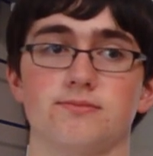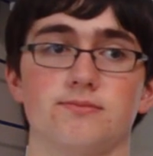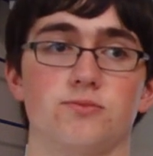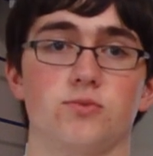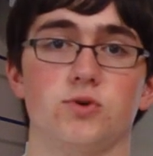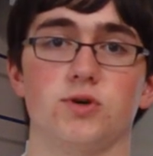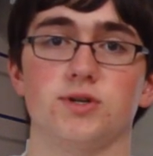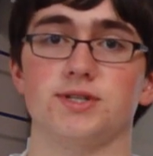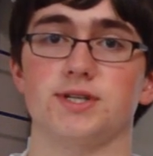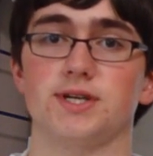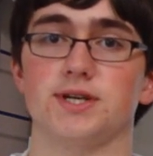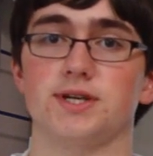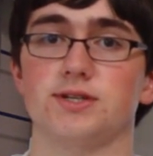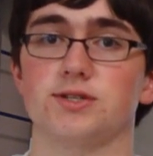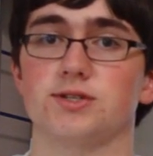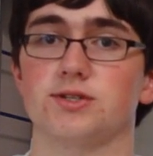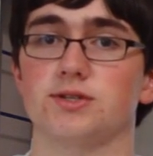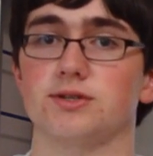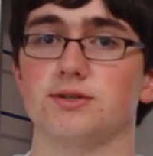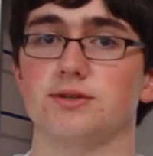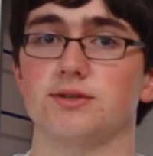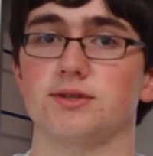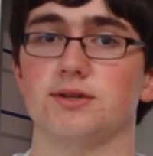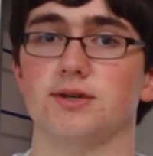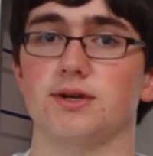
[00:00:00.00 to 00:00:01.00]
one day
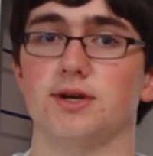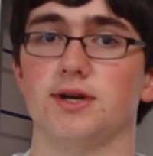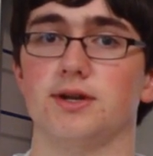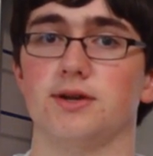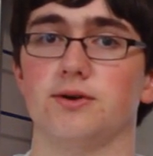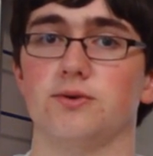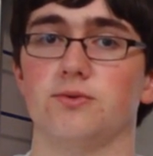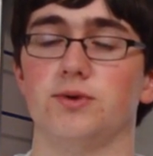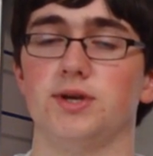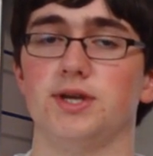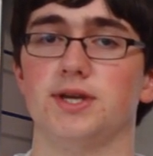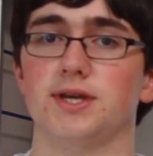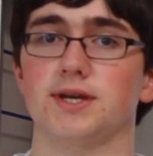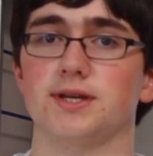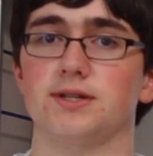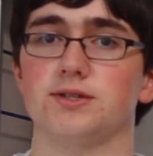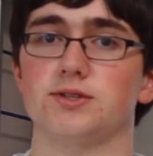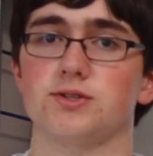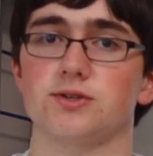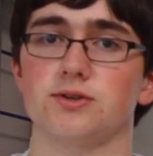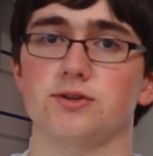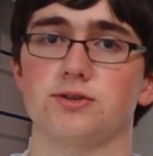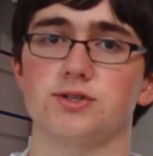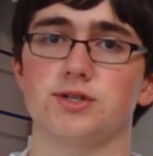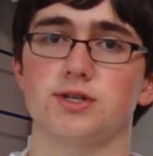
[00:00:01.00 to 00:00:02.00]
on a weekend
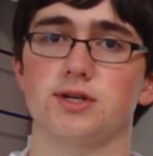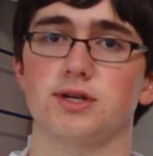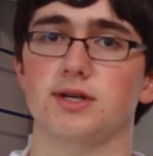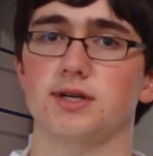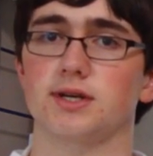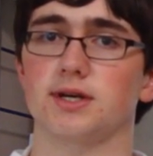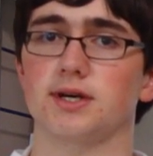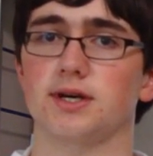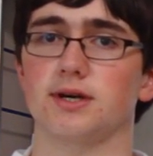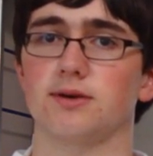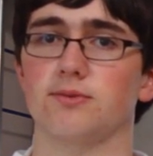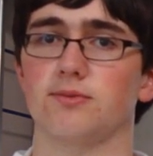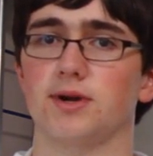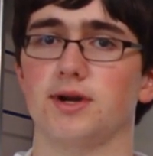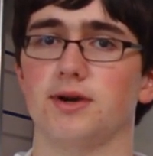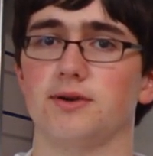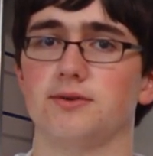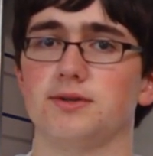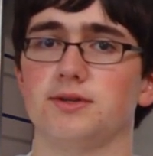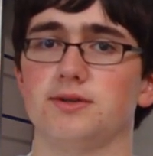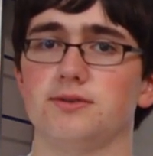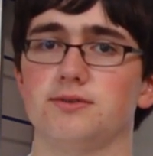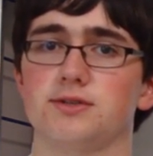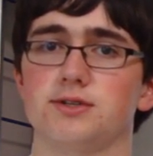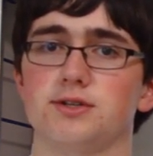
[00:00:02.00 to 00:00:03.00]
searching uh,
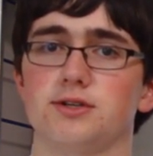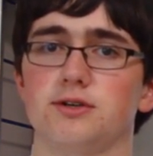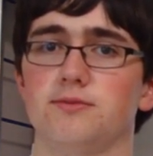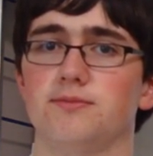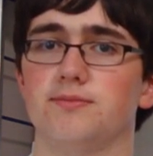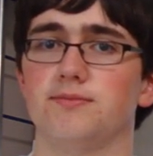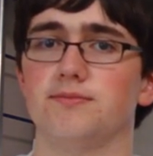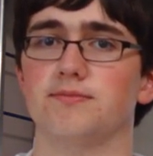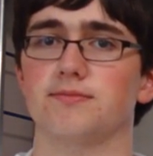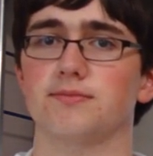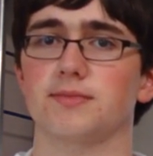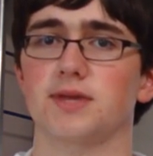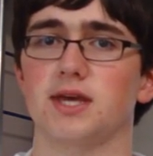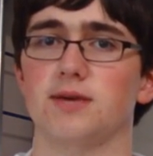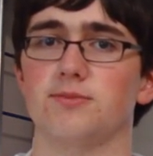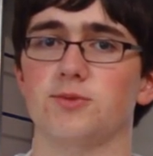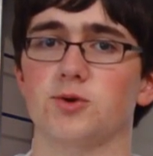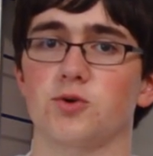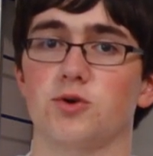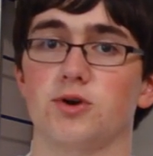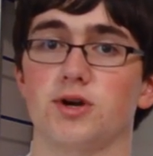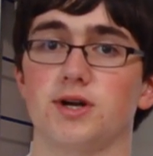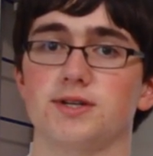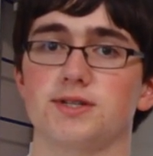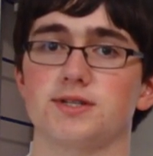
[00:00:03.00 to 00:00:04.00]
around YouTube, came
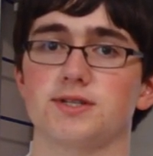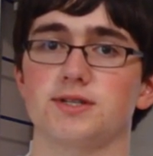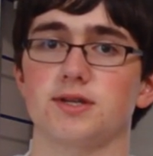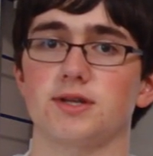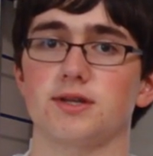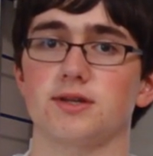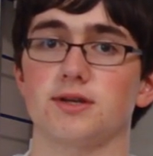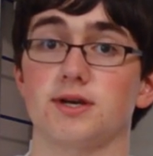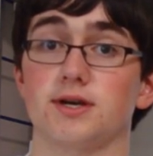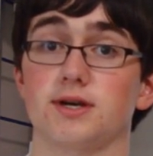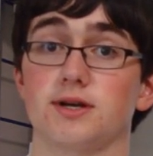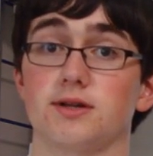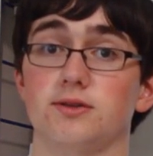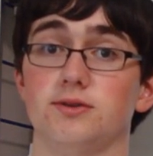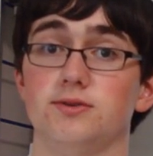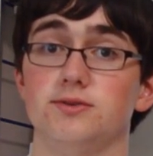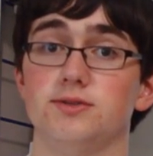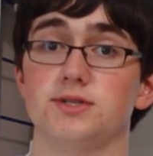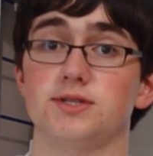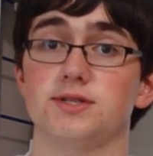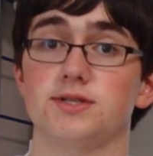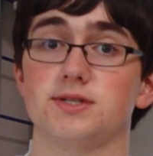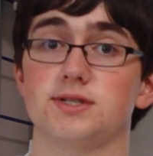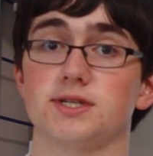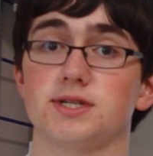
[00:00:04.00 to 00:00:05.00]
across uh,
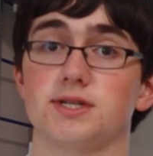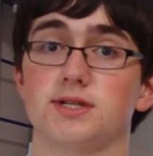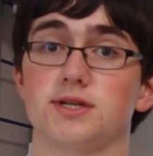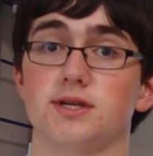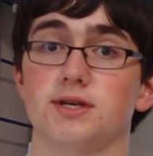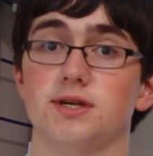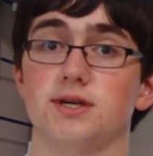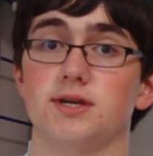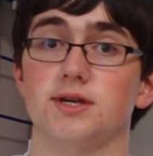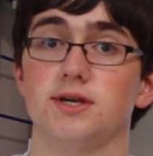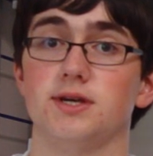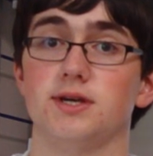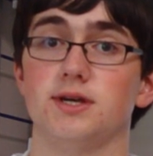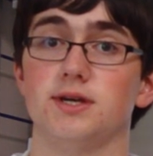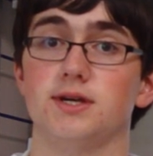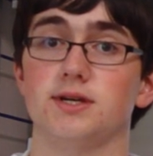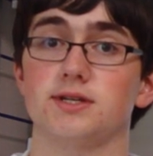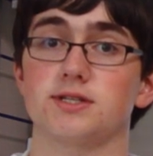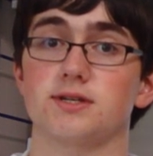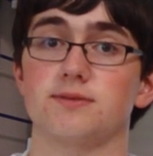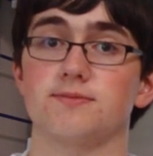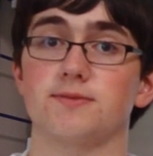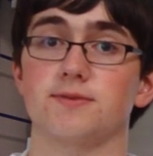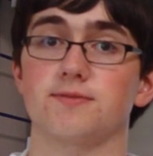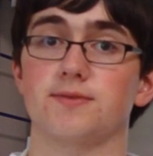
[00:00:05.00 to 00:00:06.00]
Gloos's,
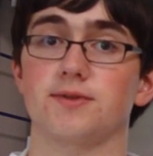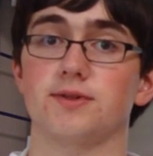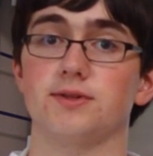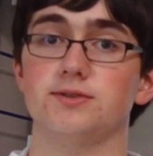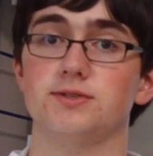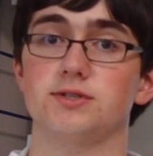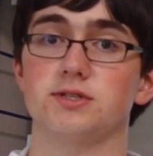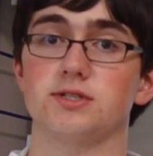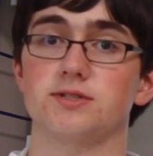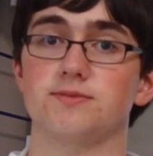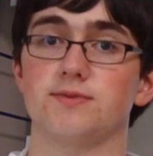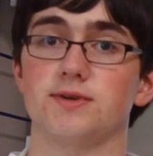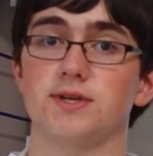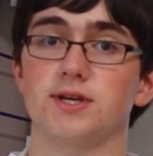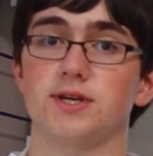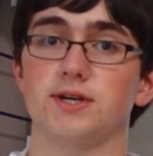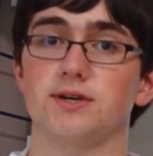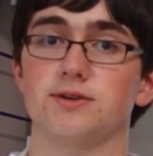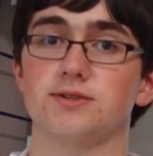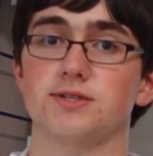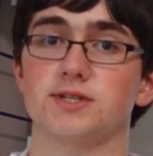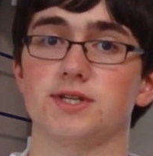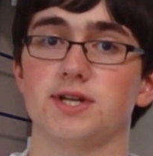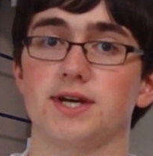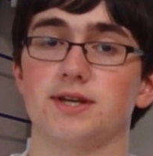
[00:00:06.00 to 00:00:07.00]
some of Gloos's
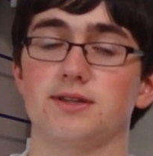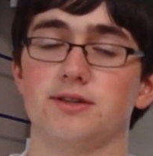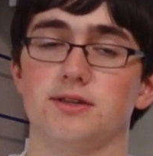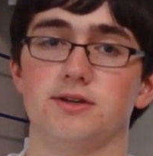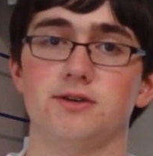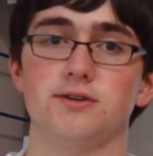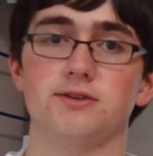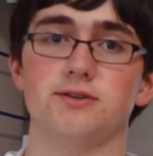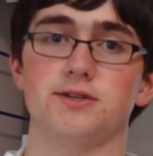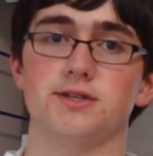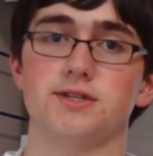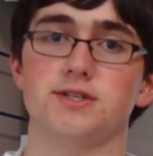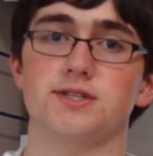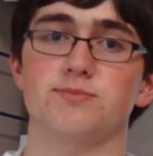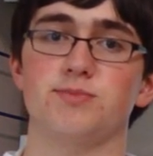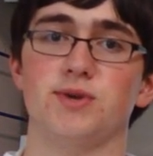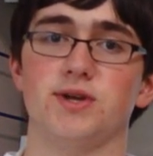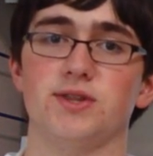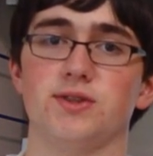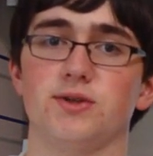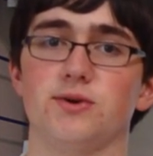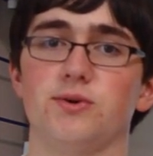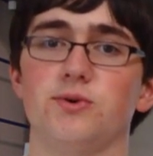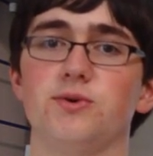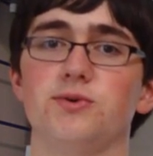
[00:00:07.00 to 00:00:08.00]
videos, and I literally
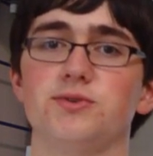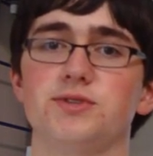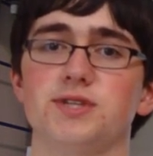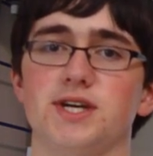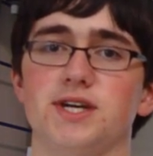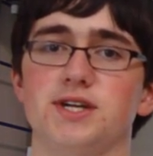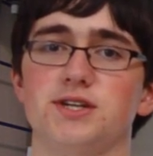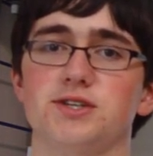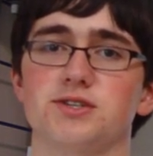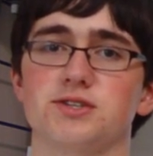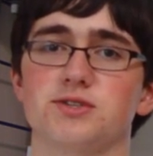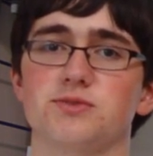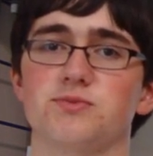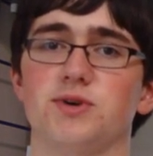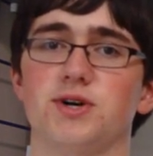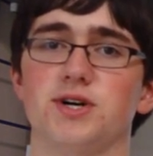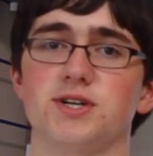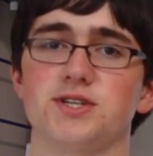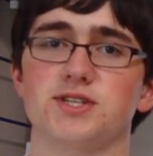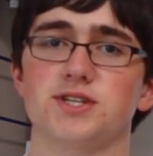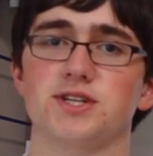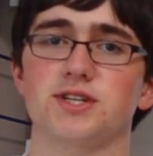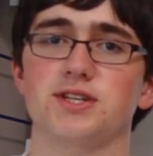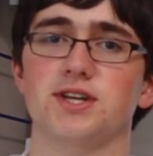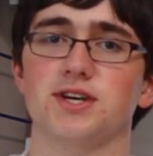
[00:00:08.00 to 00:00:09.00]
spent the whole day just
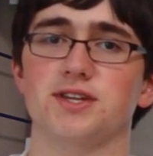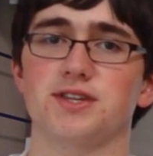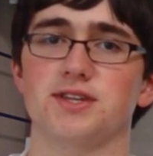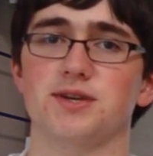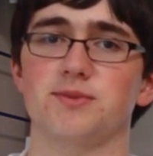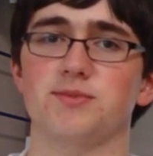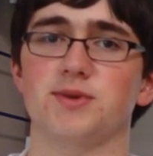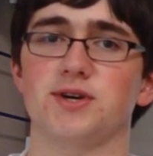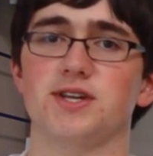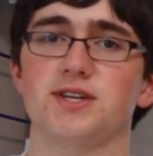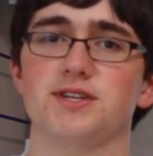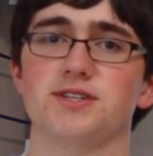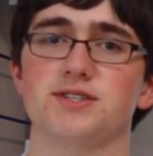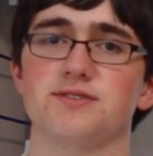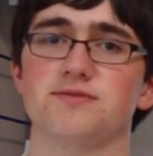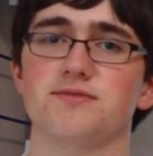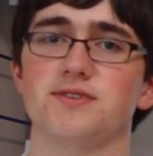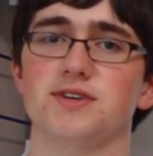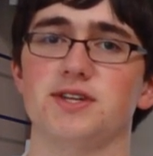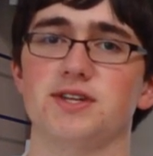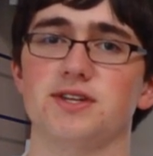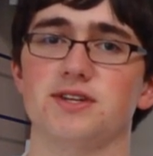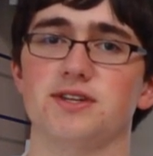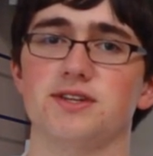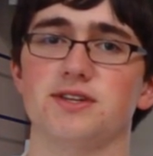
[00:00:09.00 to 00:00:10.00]
watching nothing but his,
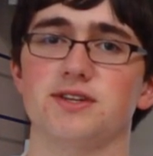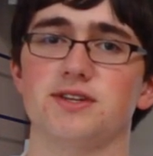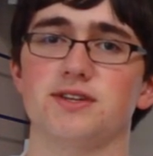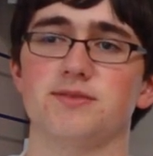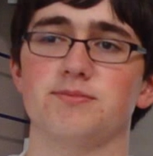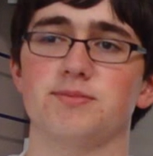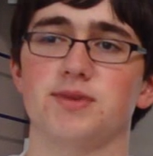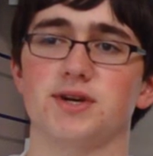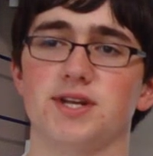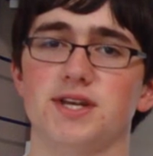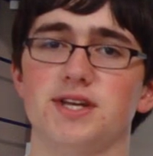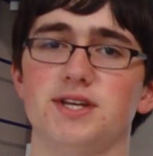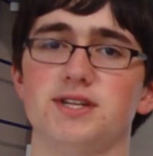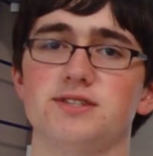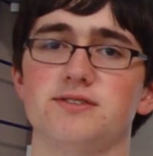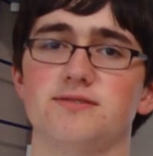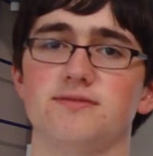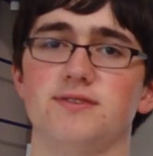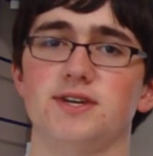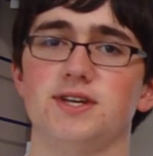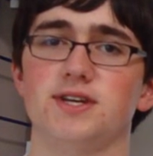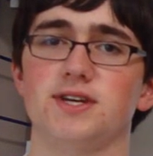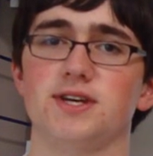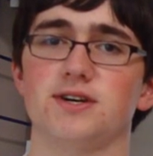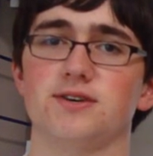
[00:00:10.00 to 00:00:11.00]
vid but his
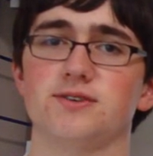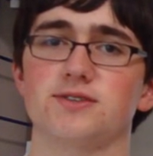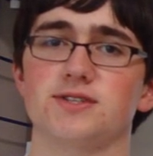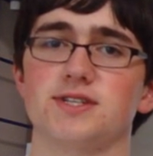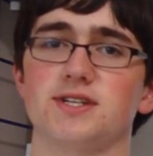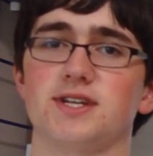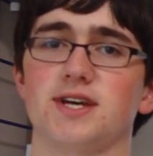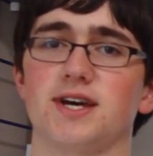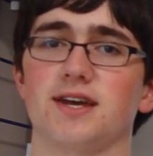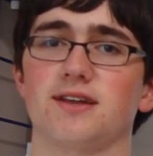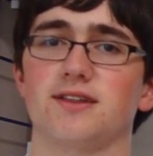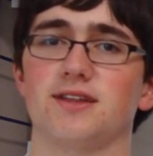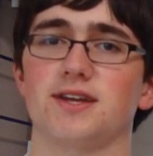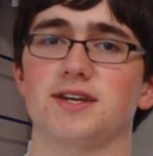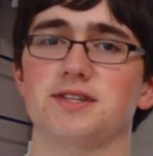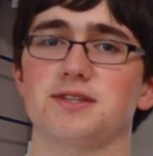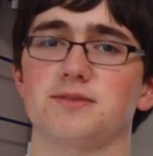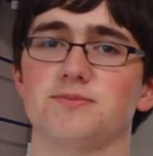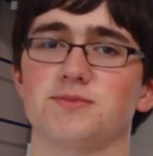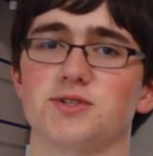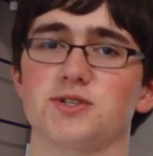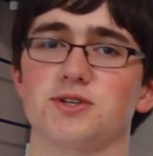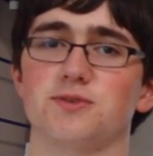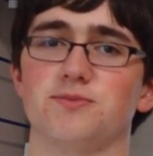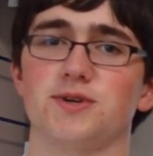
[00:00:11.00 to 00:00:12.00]
videos, and I liked
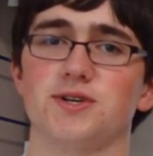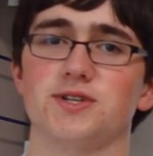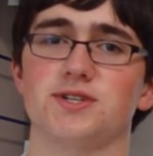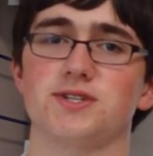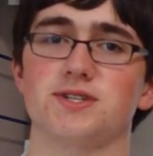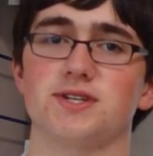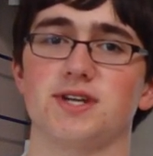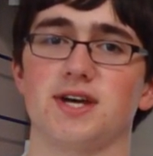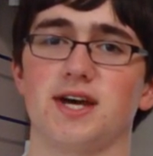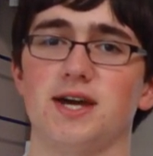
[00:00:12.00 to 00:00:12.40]
them so much,